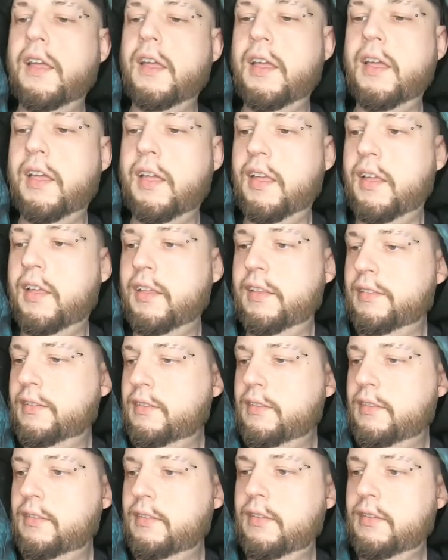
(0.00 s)

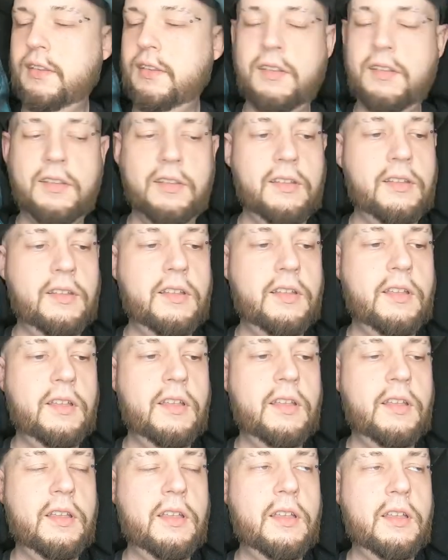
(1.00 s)
And
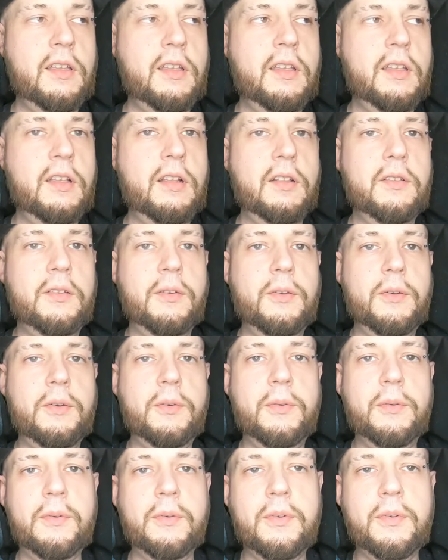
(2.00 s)
I don't
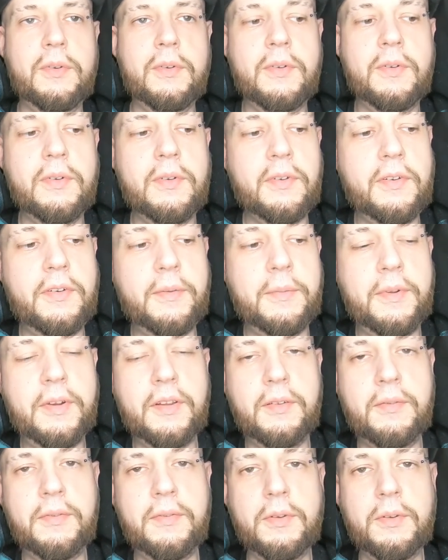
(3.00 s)
know how
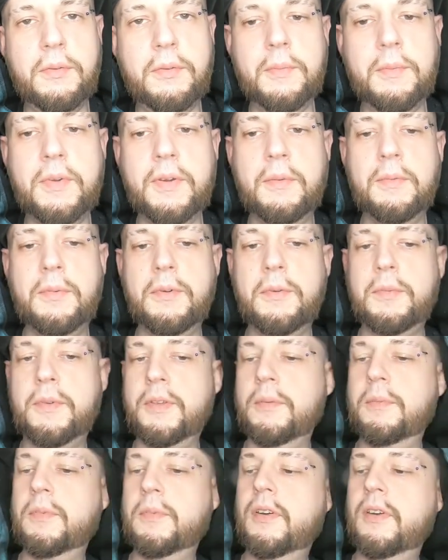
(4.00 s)
many of you remember
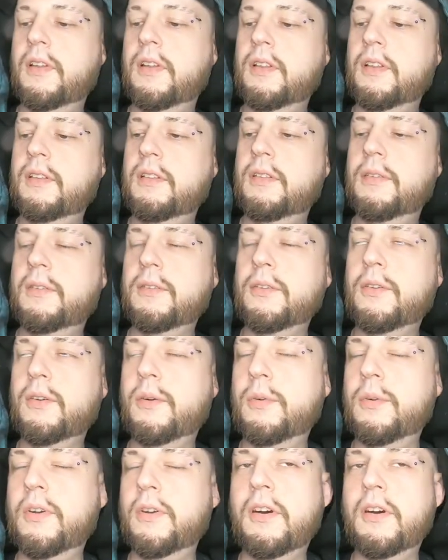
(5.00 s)
me, but
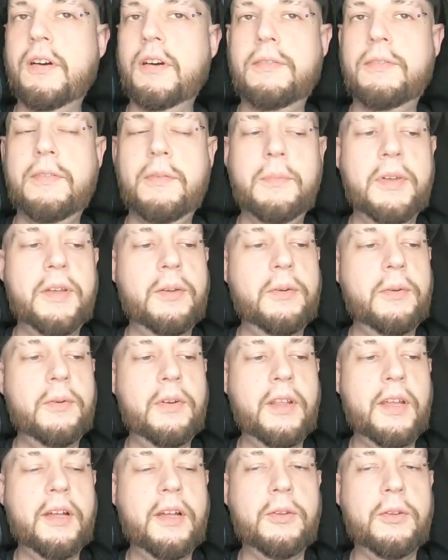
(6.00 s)
going off
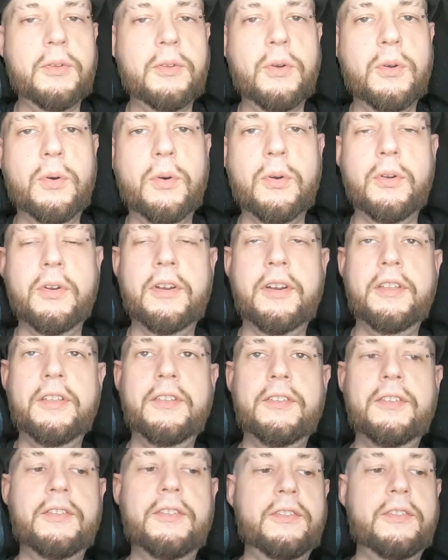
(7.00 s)
about Al Gore and
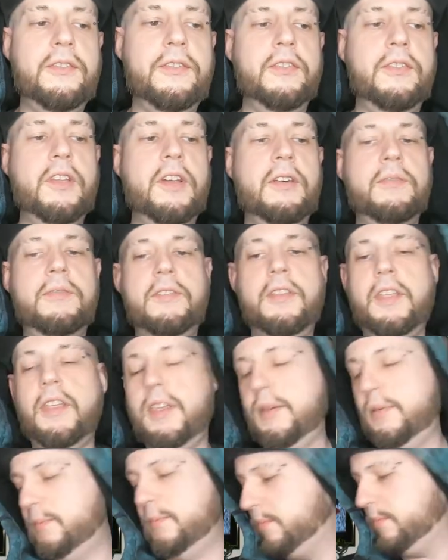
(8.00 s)
his snuff
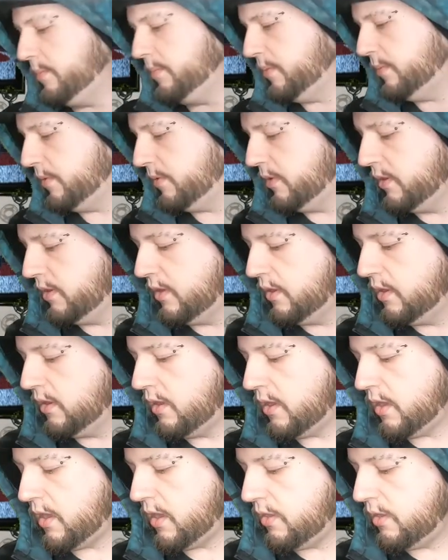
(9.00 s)
tape
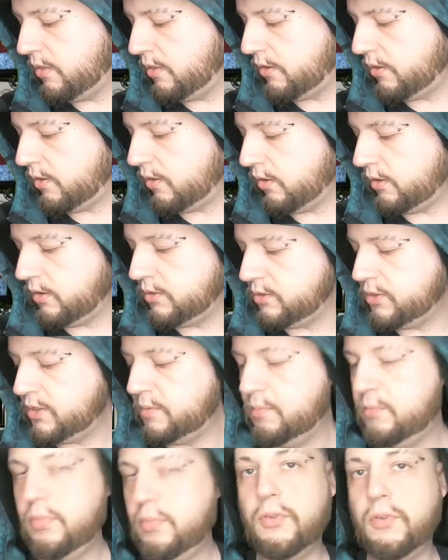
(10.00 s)

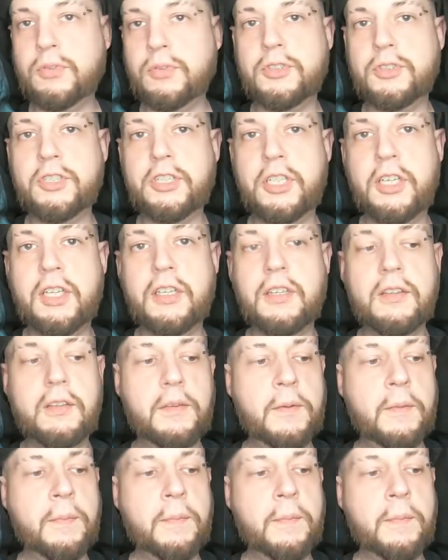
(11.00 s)
anthology bullshit.